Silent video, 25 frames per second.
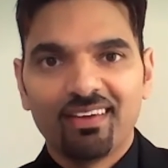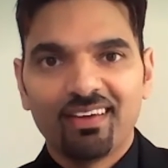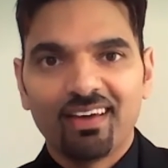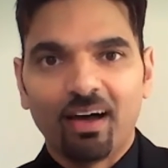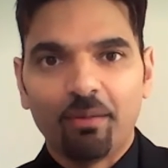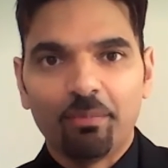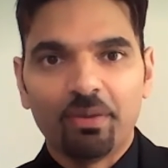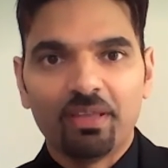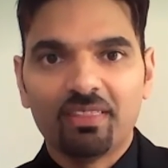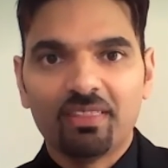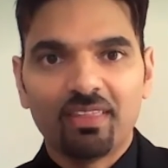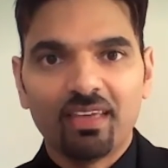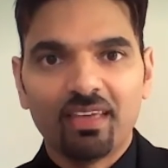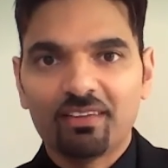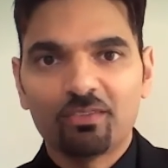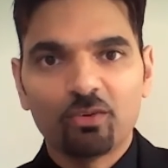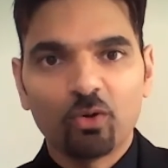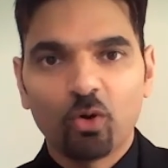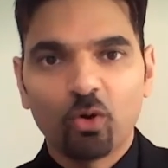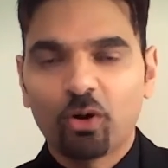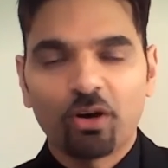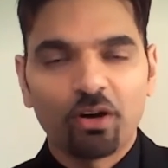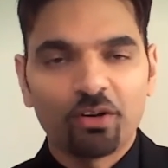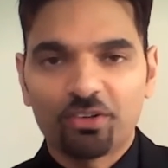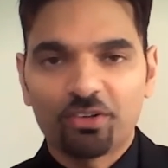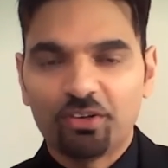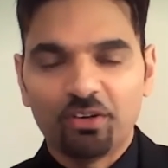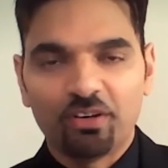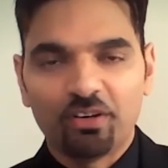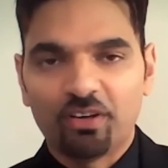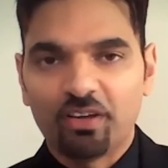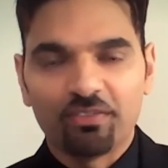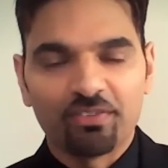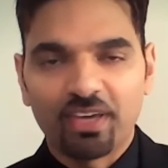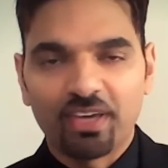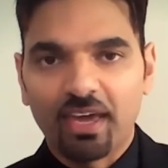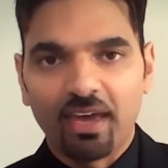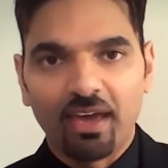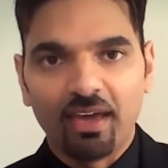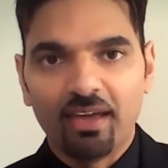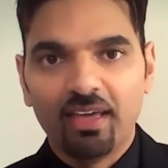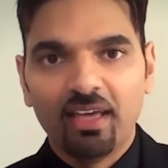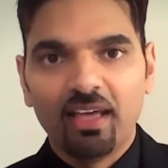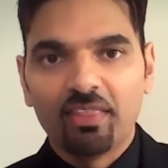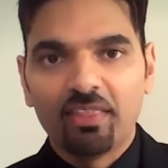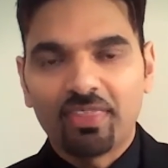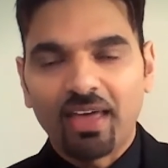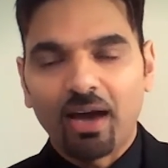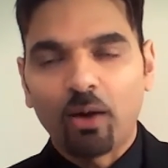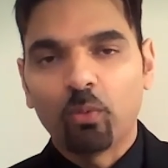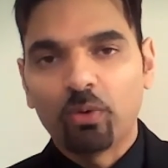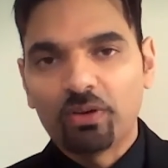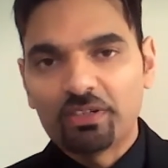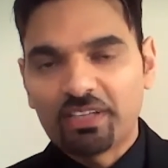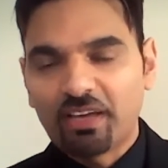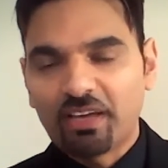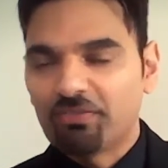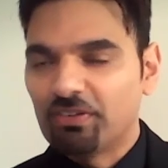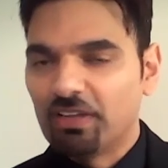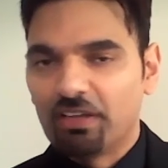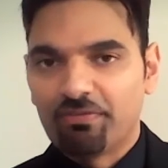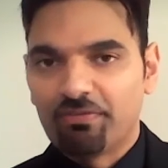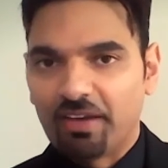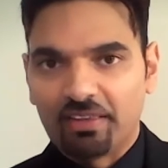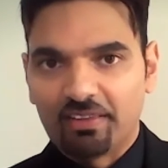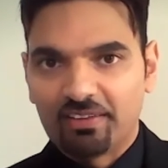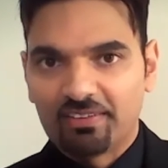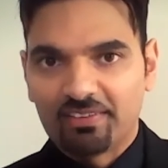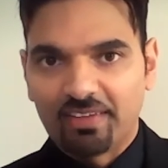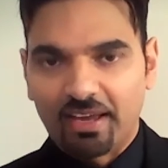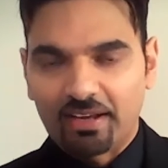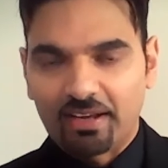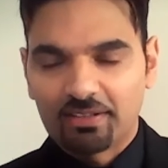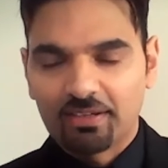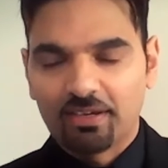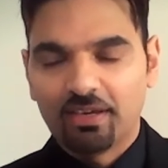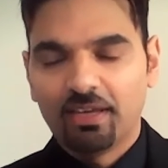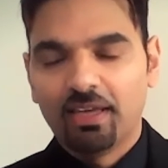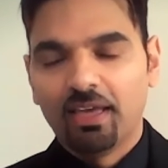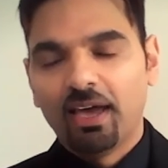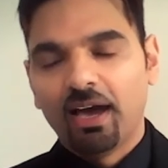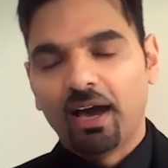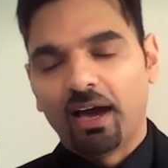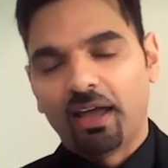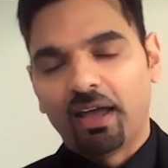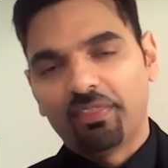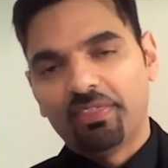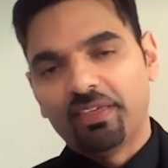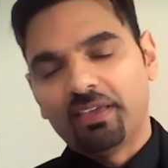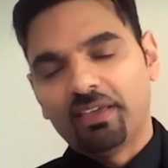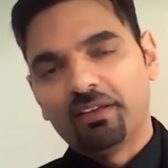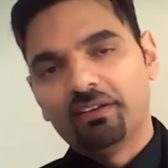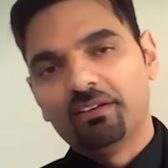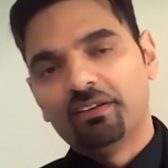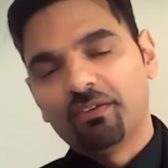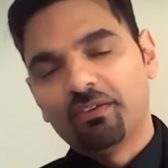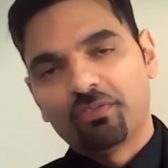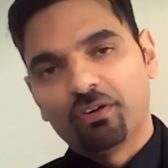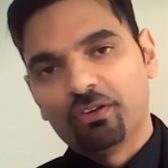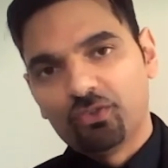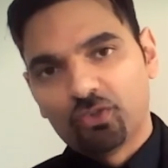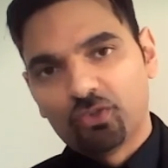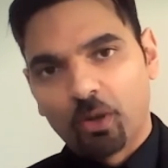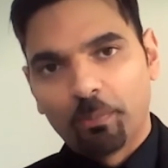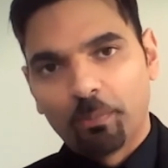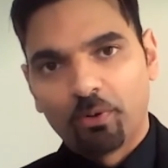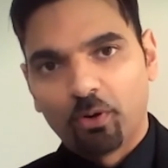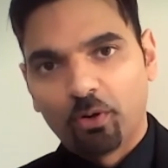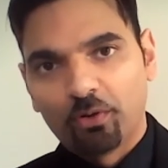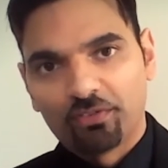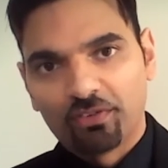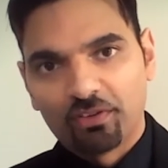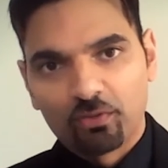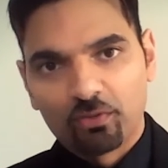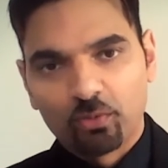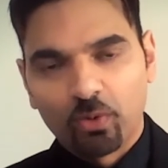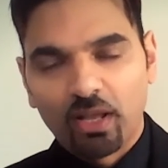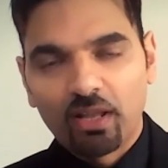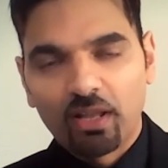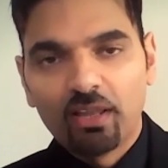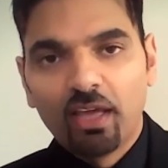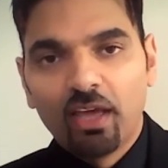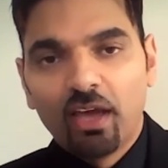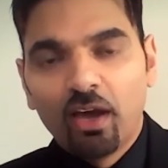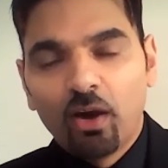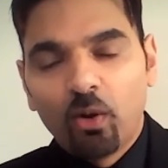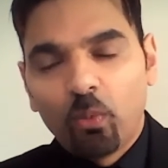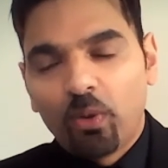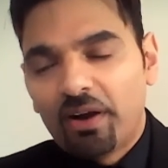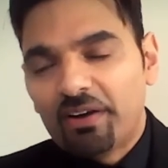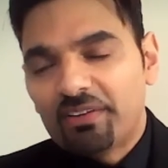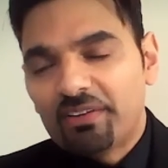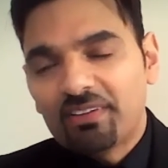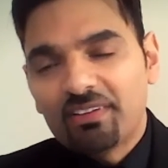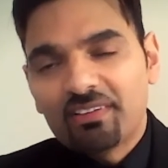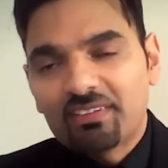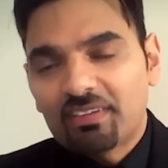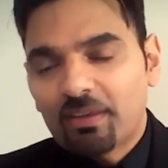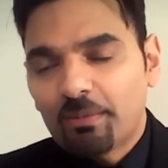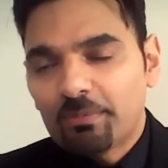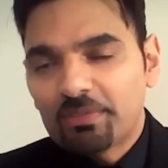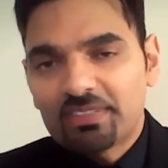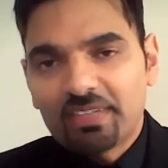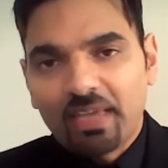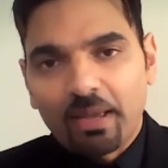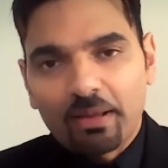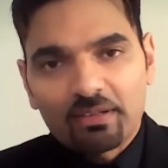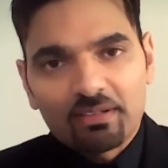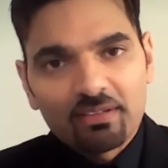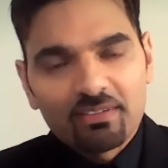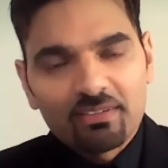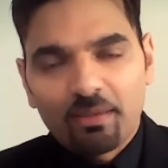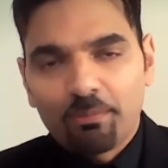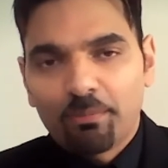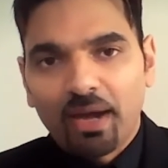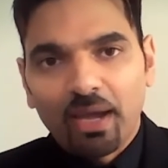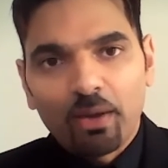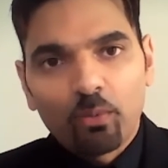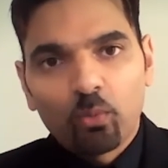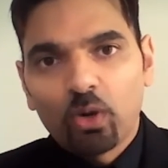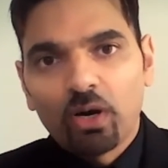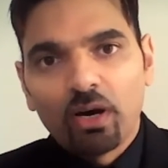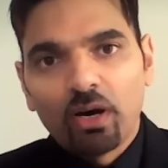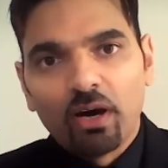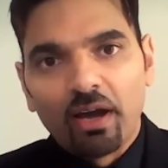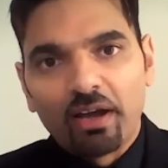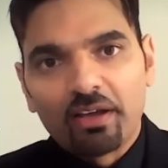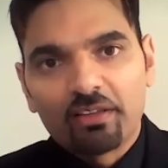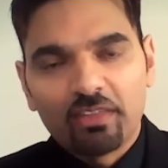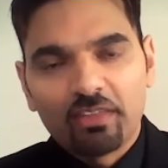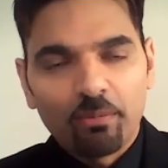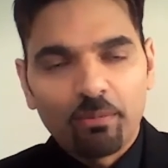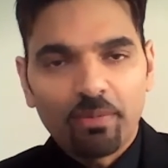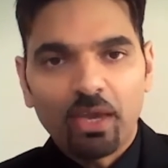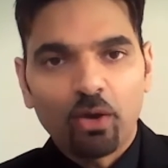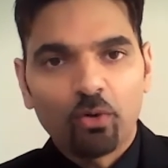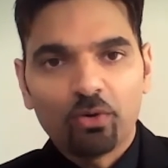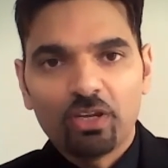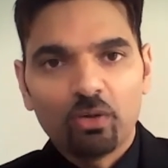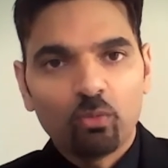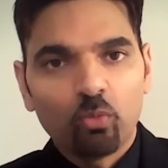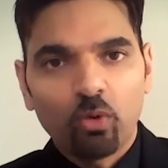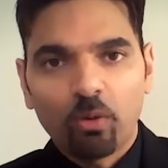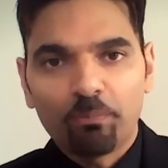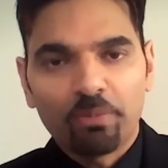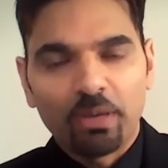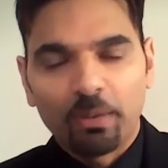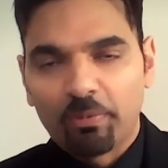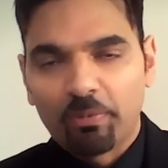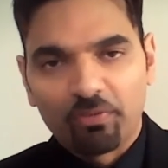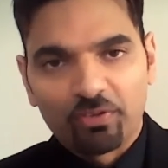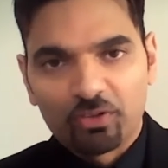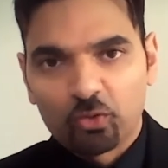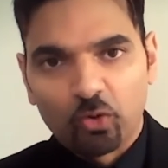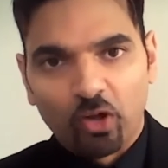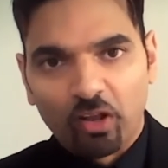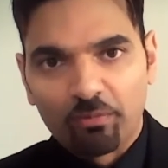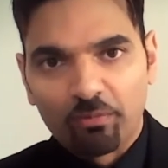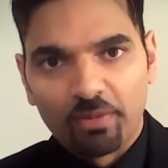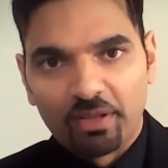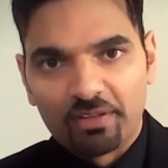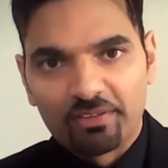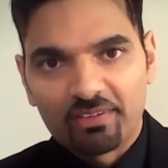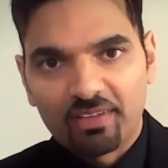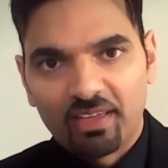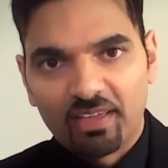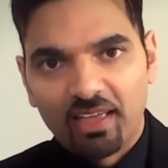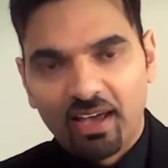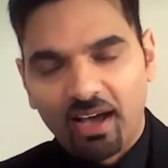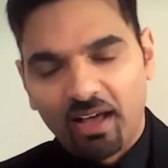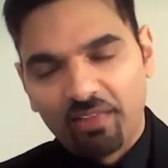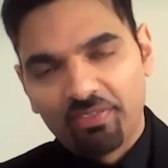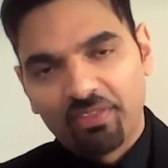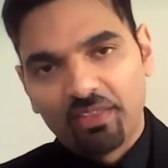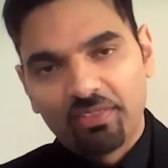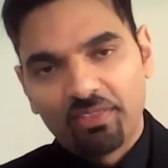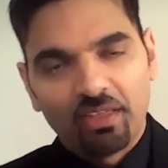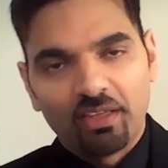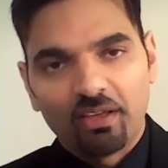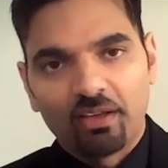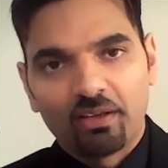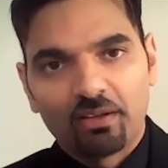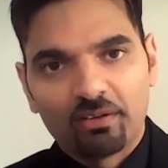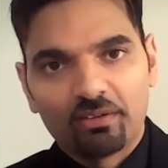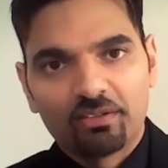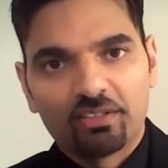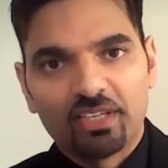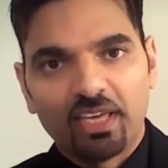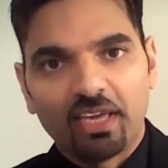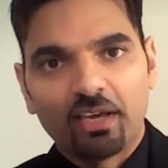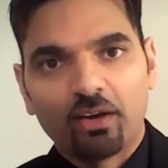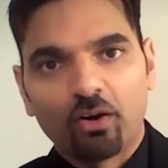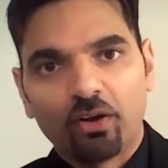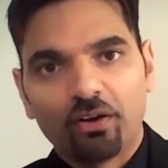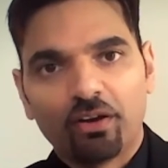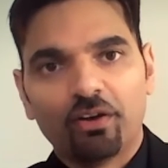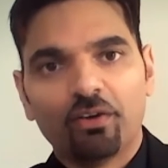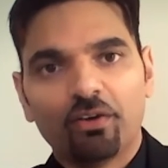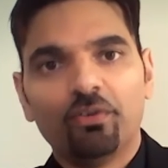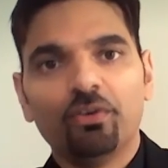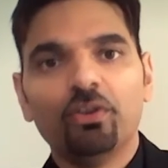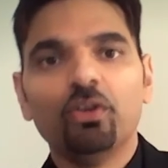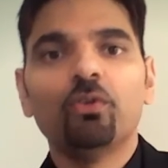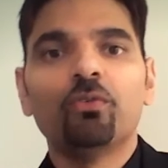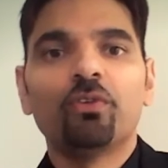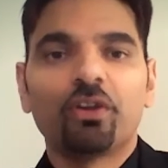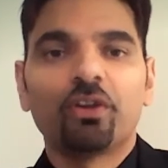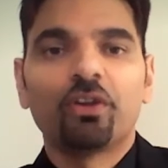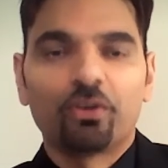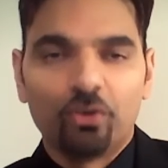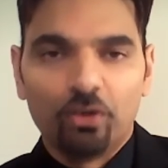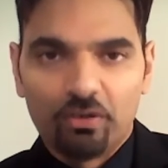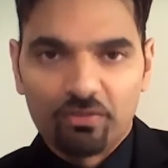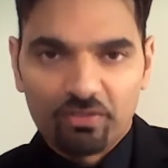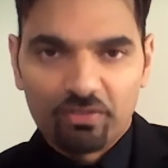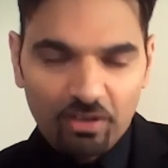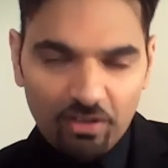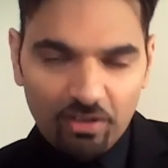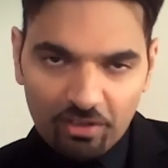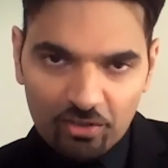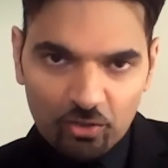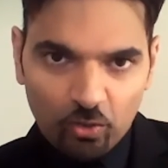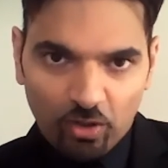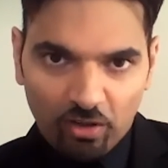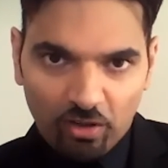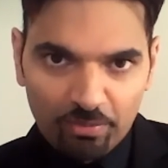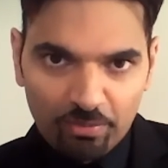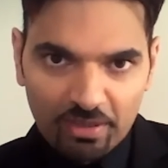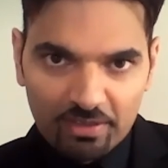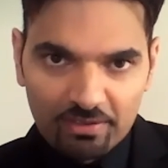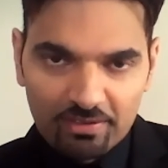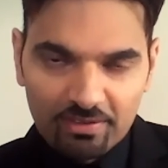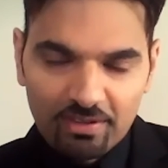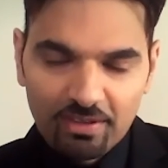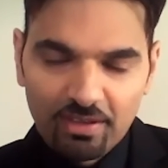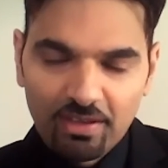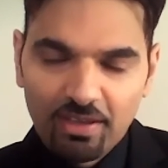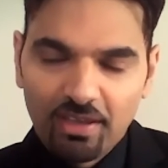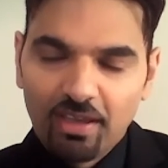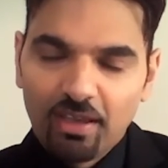I mean, there's no continuity of care. That will definitely affect the sector, and I think in different job roles as well. Whereas in some sectors, it might work. They may only want people for 12 months, and then they can take on a new recruit for another 12 months.